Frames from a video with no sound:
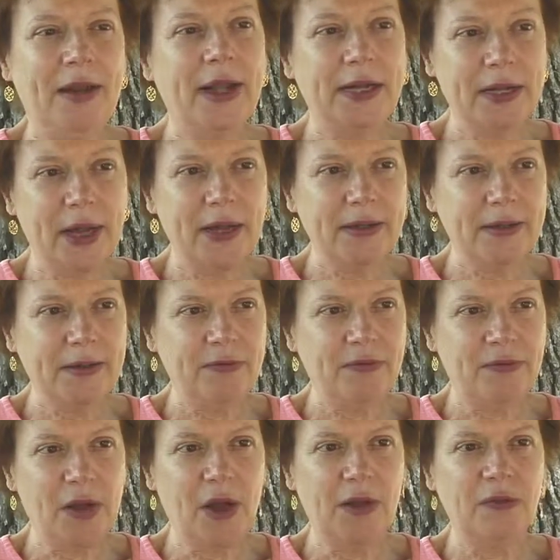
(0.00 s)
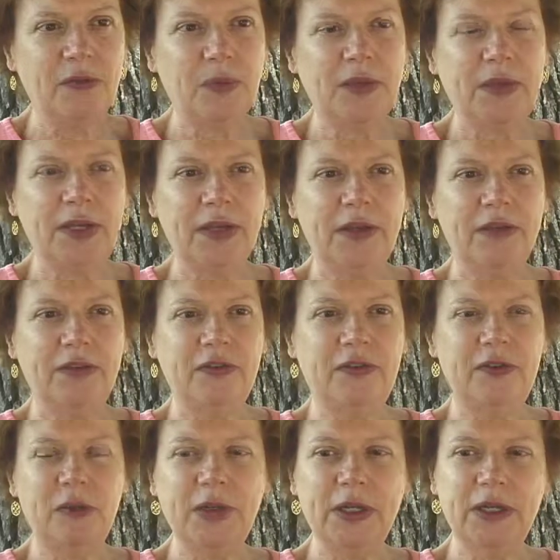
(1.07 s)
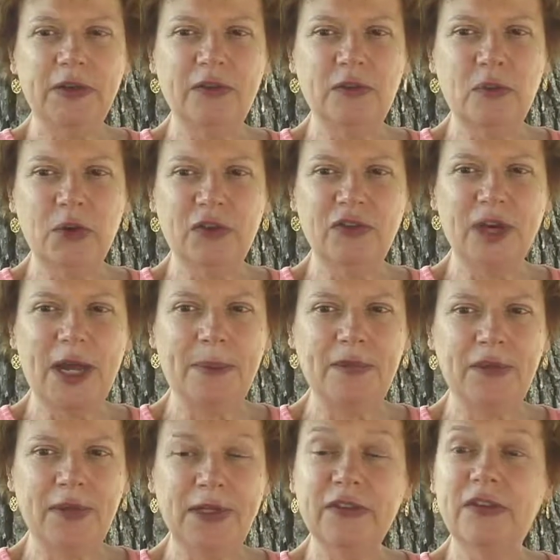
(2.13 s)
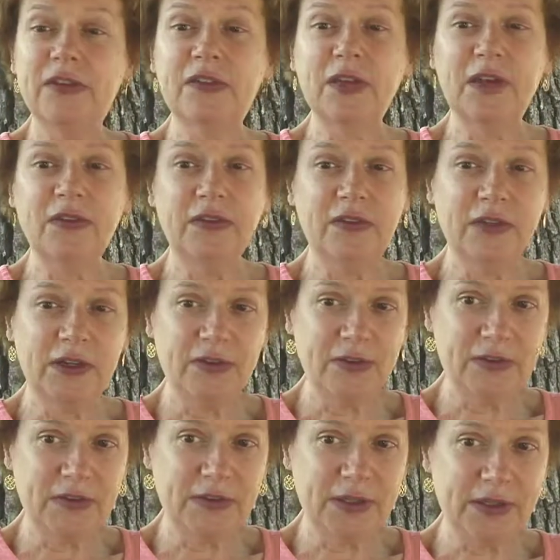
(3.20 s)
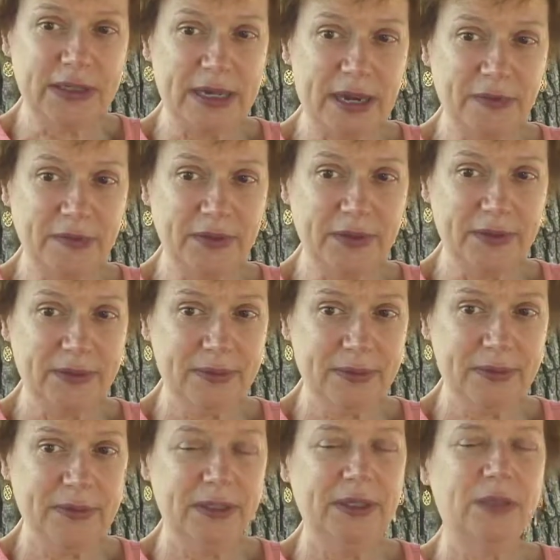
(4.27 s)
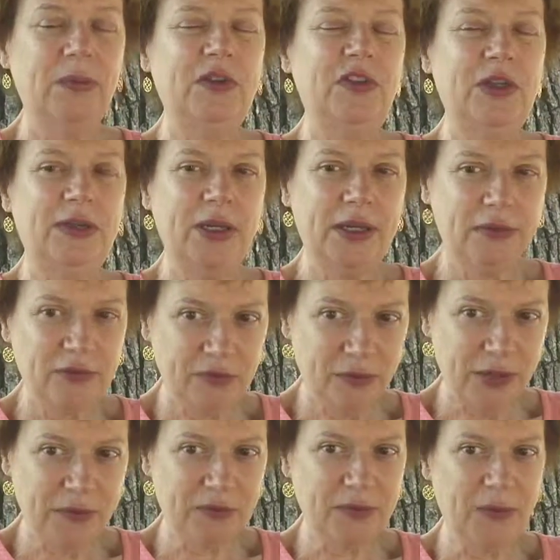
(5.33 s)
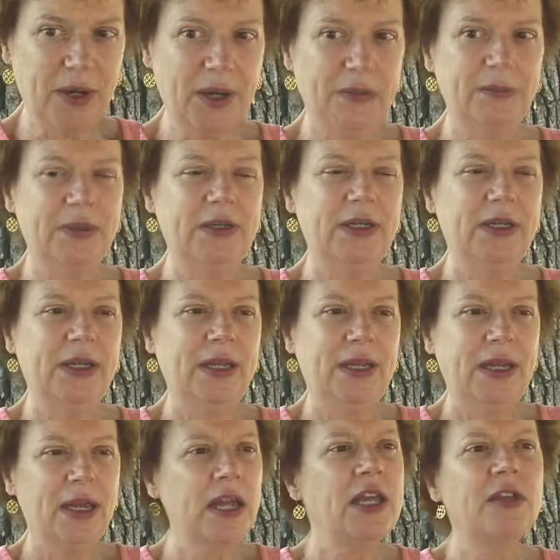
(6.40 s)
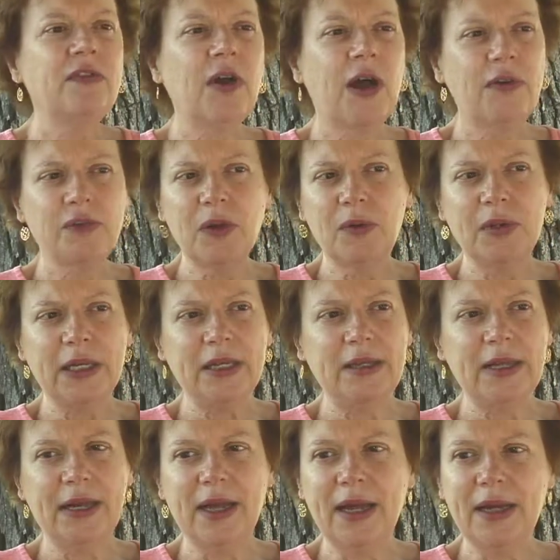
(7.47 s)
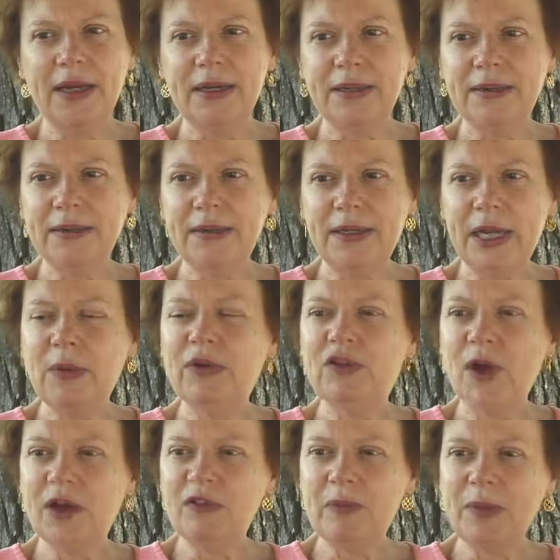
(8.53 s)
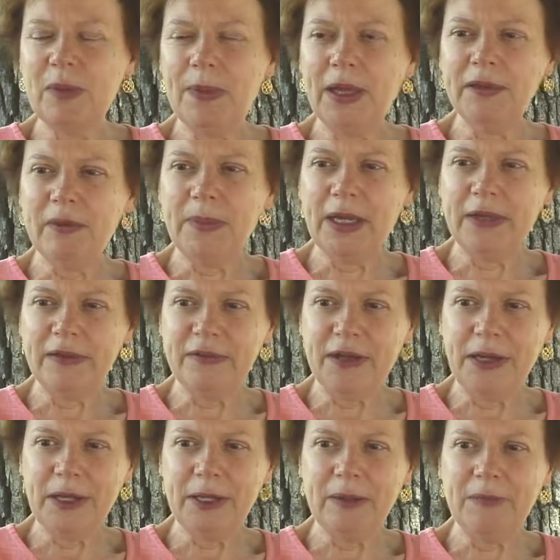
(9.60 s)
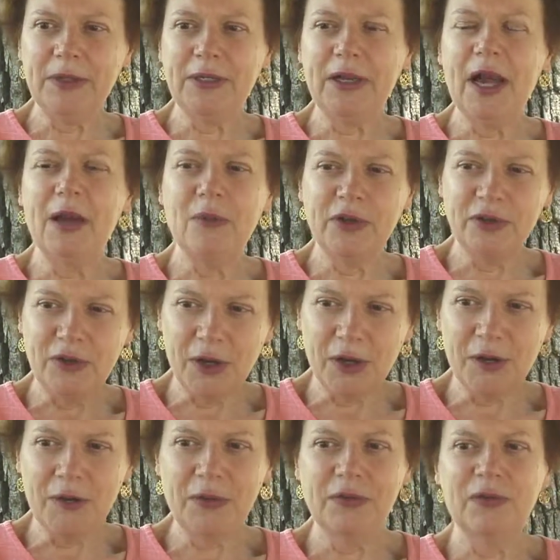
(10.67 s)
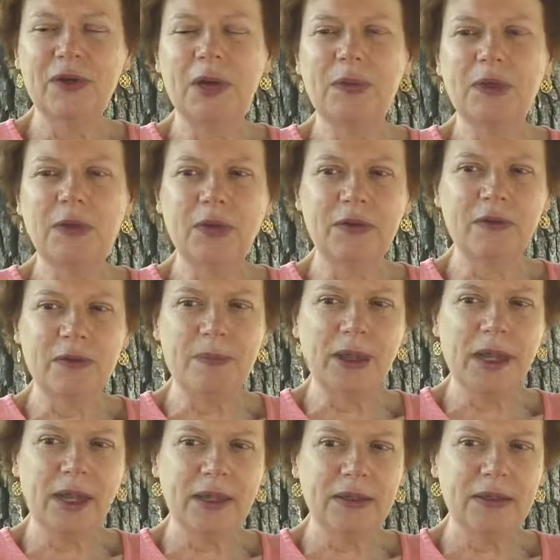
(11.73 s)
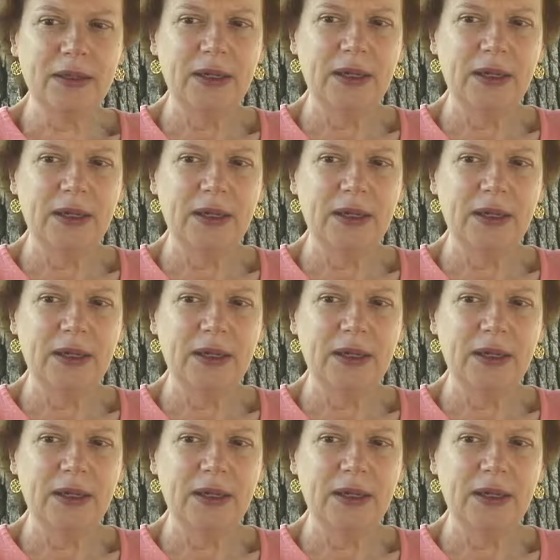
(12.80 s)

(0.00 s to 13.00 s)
I got involved with doing his workshops, his discussion sessions at NEFA, which he then transcribed. Involved only in that he would talk to me about them ahead of time, and I would go, so I would learn from that.